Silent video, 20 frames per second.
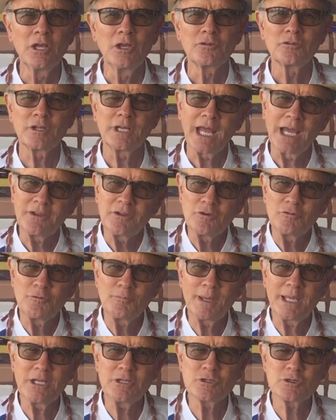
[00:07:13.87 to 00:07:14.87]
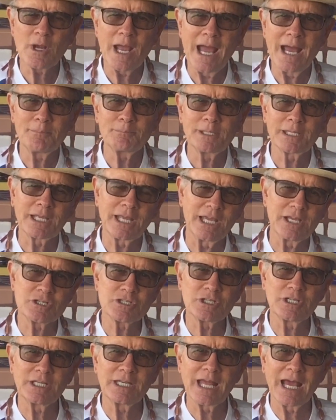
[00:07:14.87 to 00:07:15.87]
So now you've made your
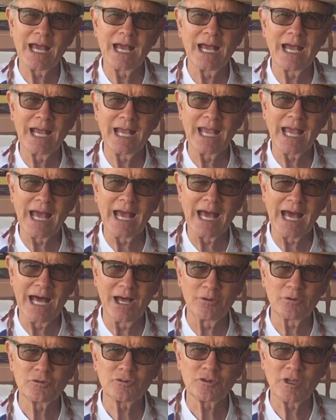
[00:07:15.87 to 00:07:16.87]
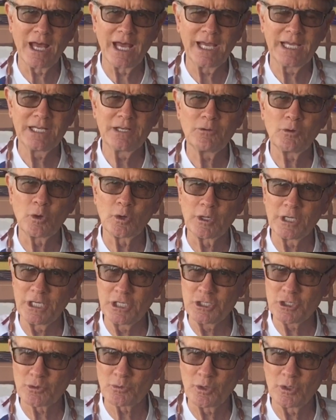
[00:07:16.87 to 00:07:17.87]
application outside, or
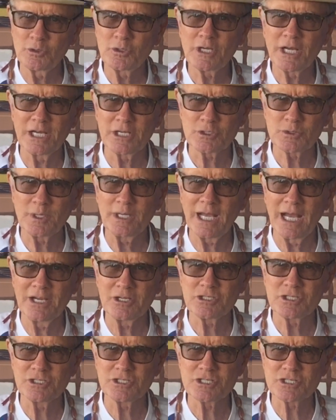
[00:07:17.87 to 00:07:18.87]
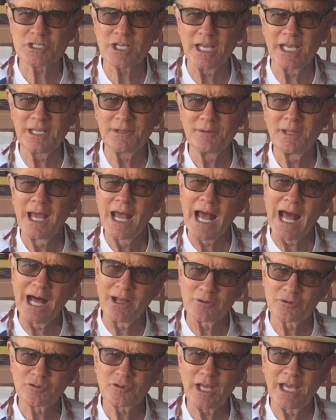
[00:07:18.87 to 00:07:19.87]
in your own country, I should say,
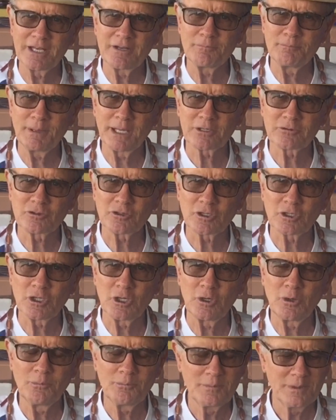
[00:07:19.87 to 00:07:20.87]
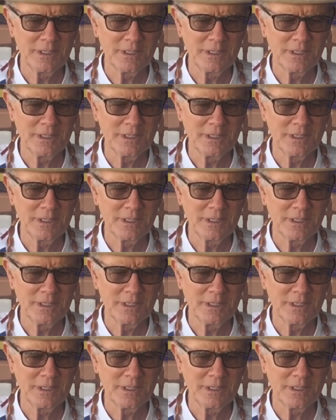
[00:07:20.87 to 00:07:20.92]
outside of Mexico.